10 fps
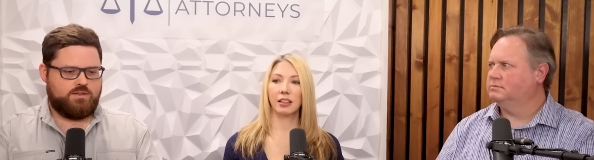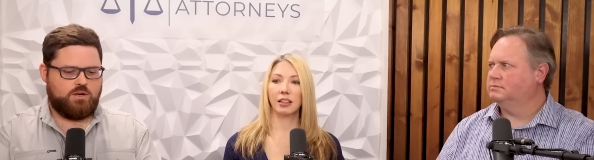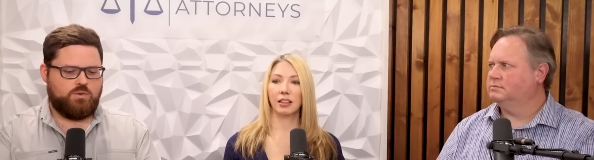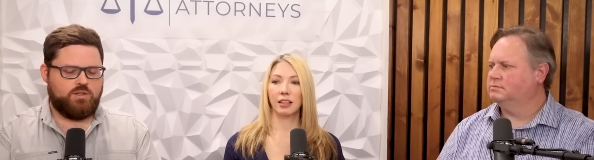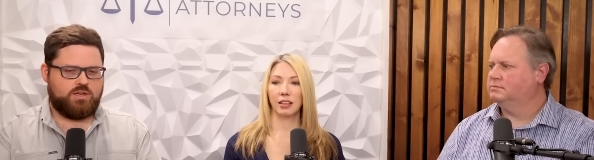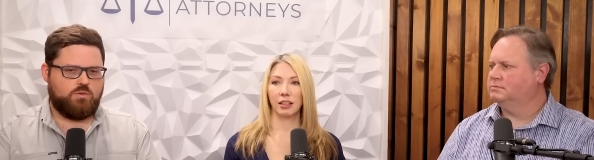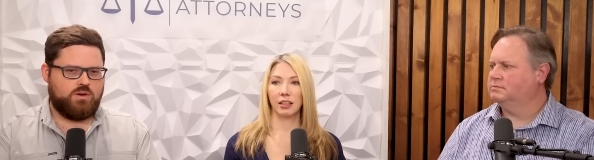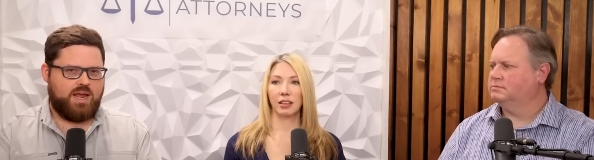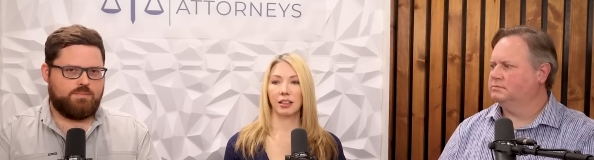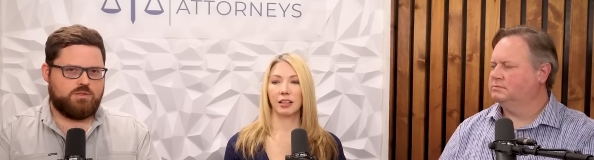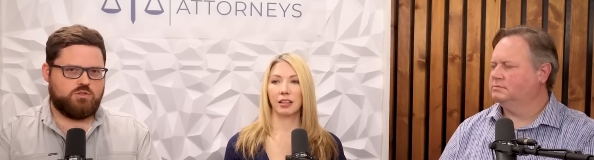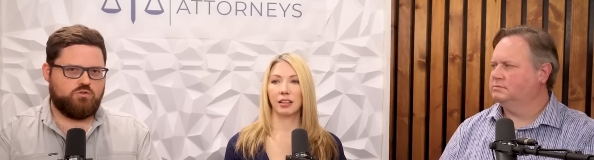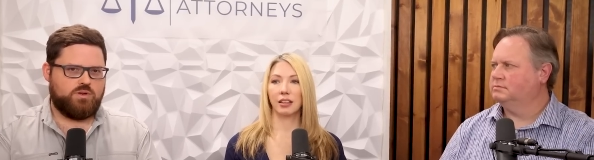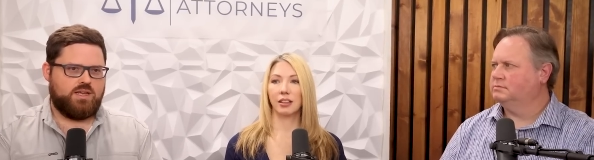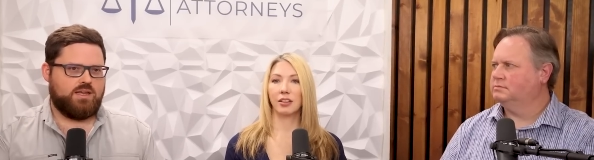Speaker 1: You know, we look at what happens
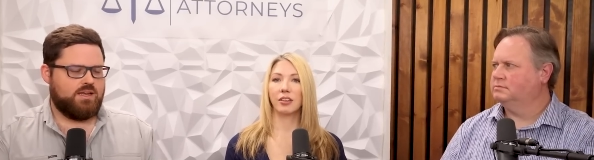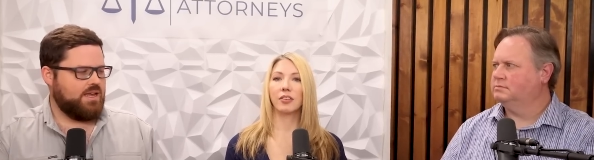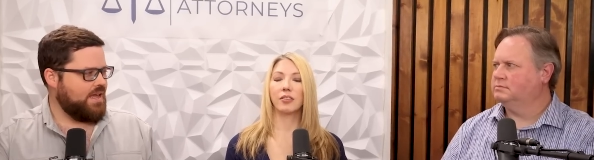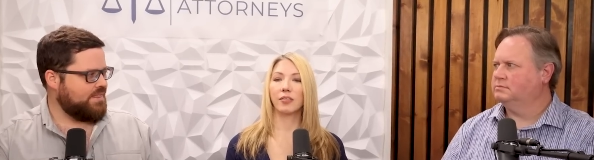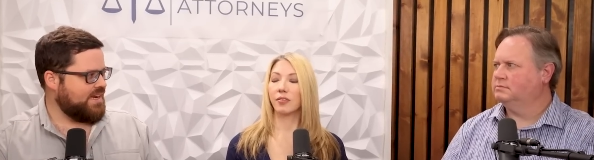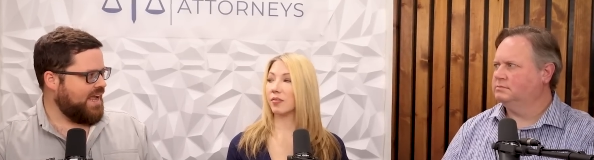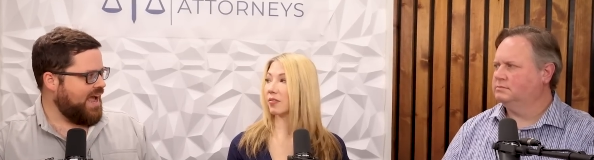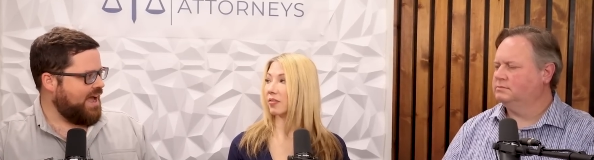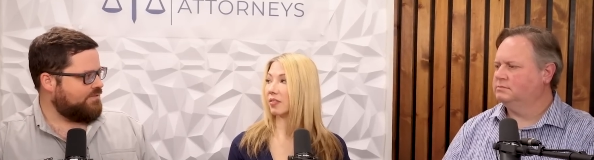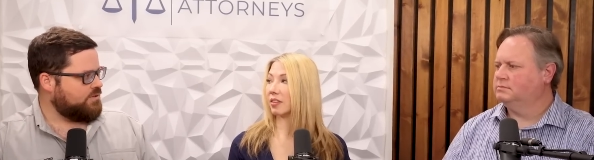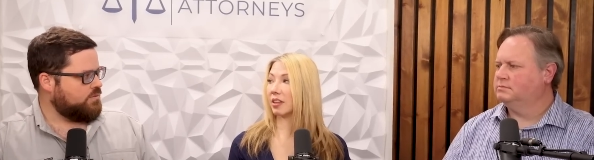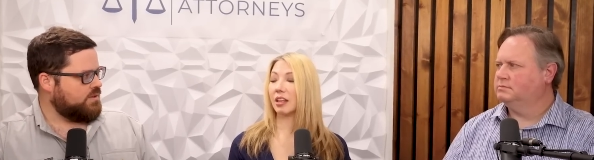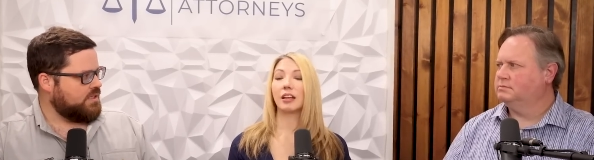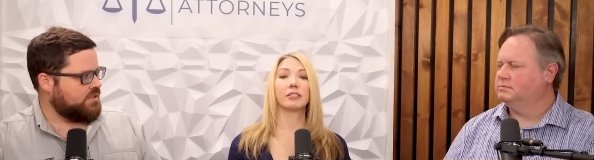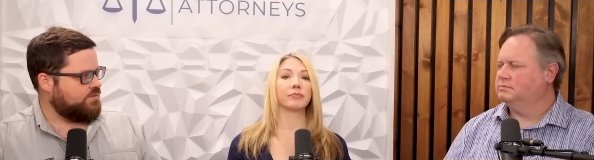during and then after
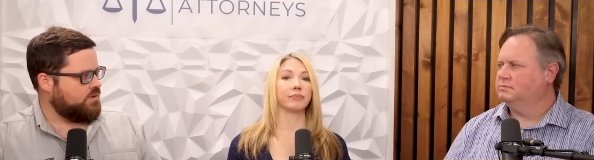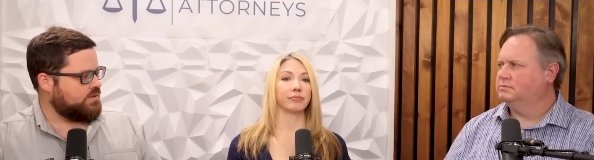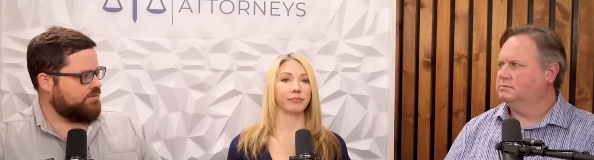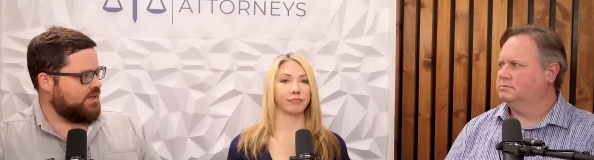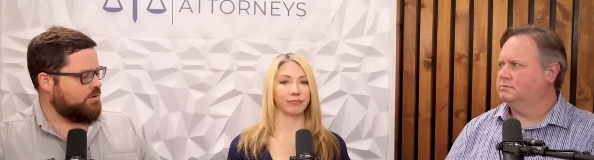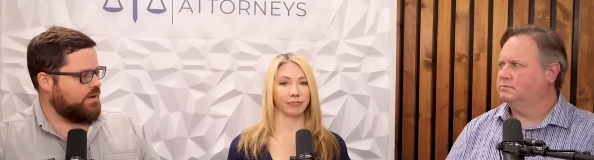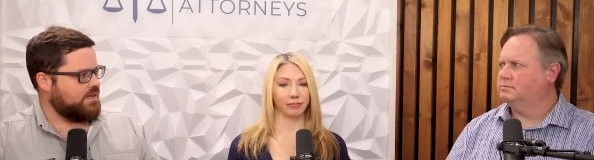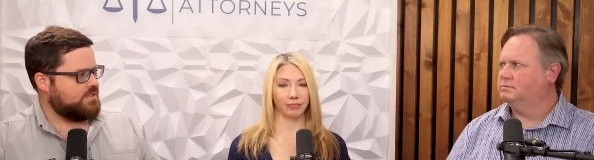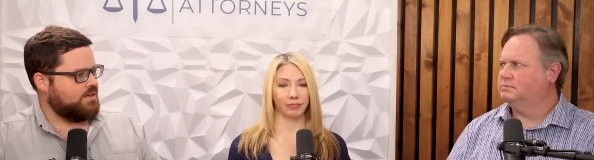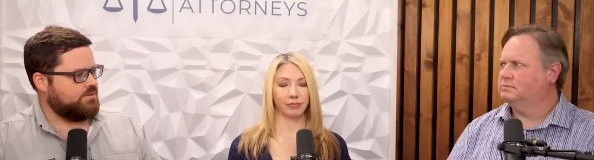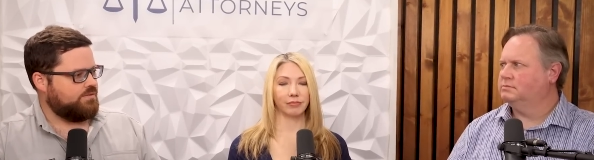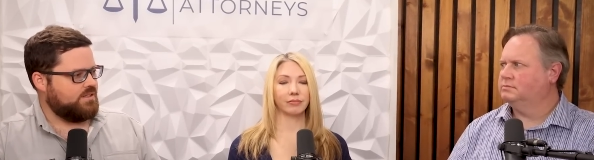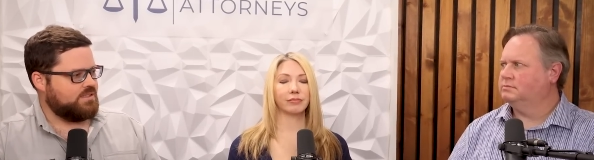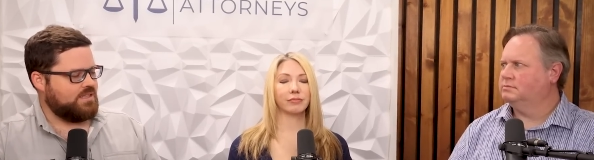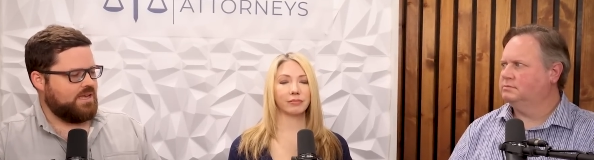when these folks evaluate a
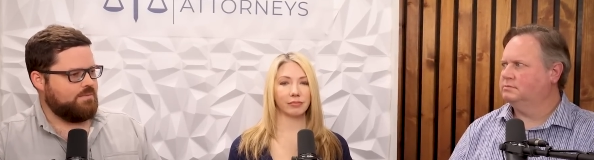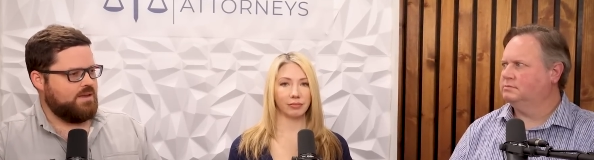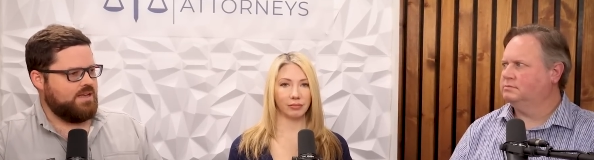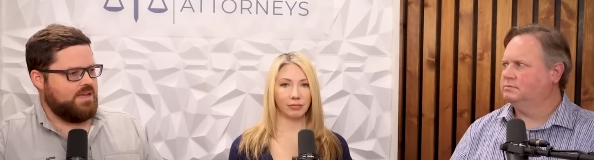self-defense claim